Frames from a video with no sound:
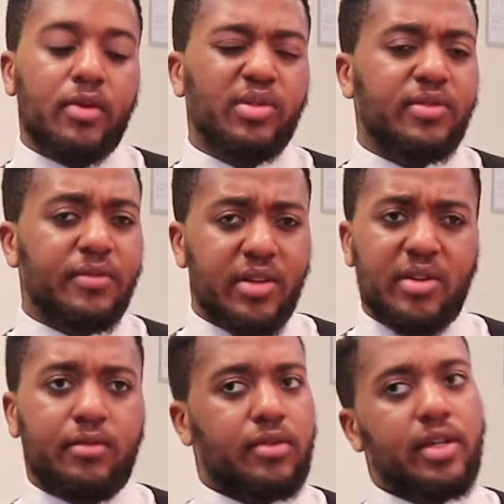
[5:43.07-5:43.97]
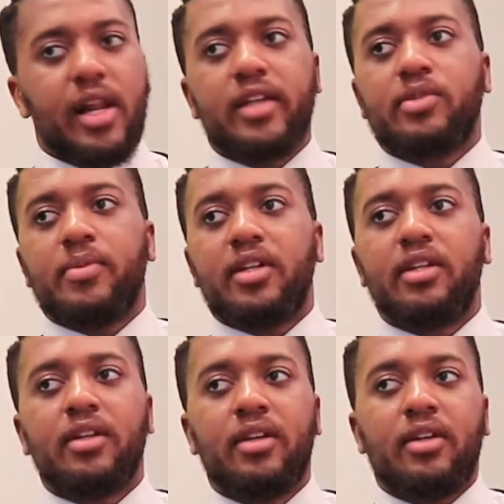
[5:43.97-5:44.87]
It was very, very last
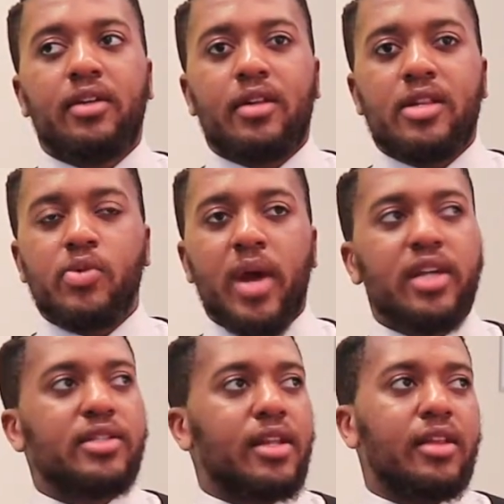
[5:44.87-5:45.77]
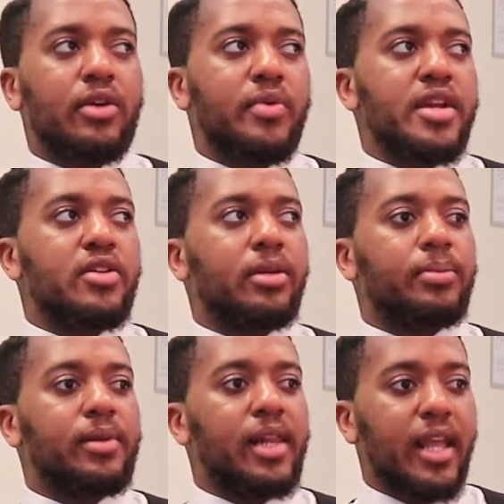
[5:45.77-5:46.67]
minute. They were actually, I think, already on a
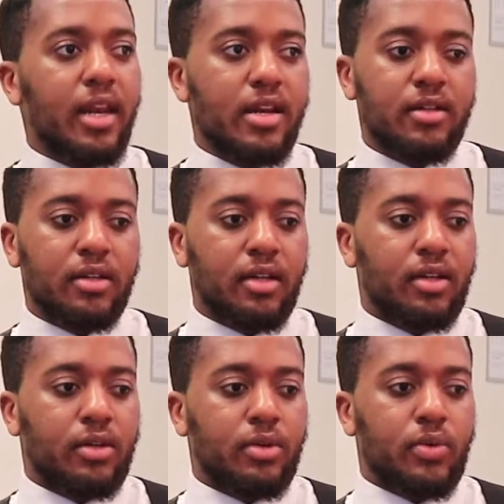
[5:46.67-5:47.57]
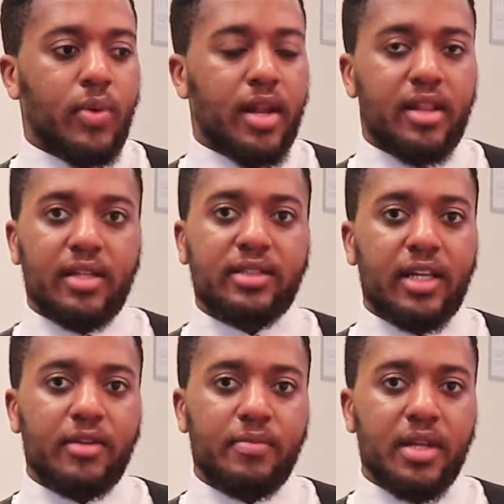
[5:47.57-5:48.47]
plane when they
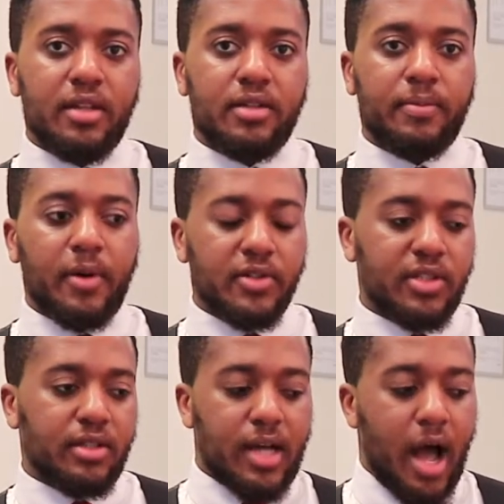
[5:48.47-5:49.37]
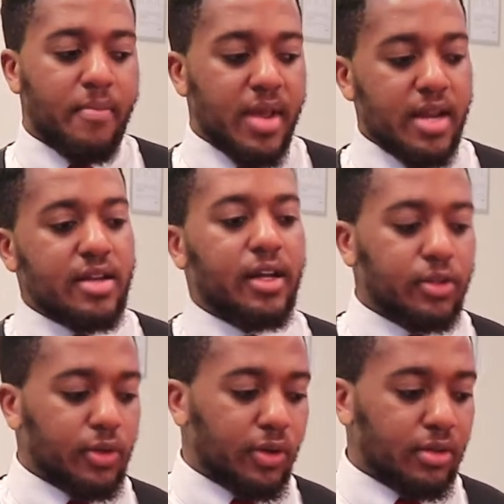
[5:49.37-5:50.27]
sent me the deposit. I'm in
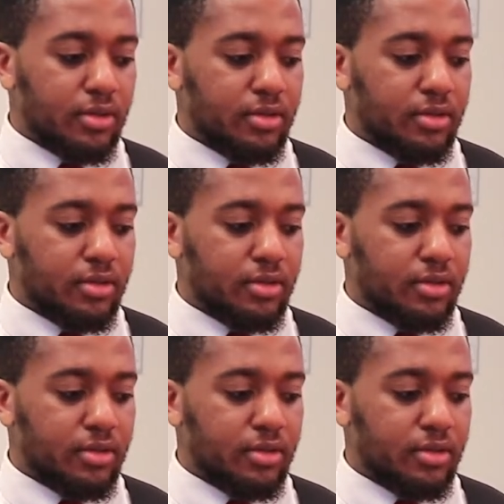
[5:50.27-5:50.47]
Nantong.